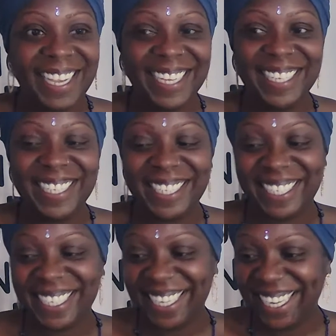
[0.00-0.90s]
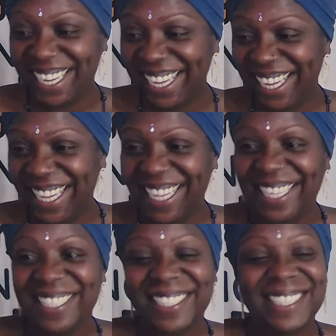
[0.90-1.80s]
hey,
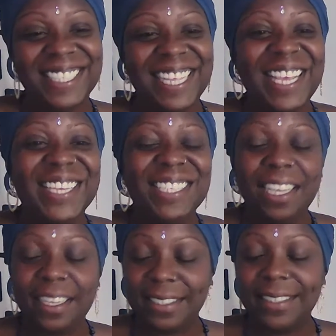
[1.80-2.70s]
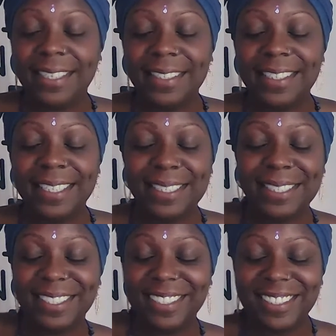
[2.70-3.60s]
yes,
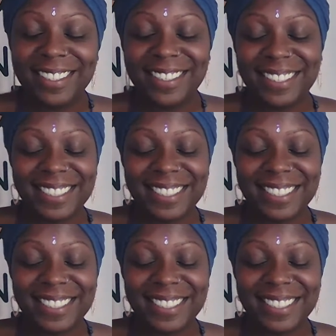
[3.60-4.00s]
10-10.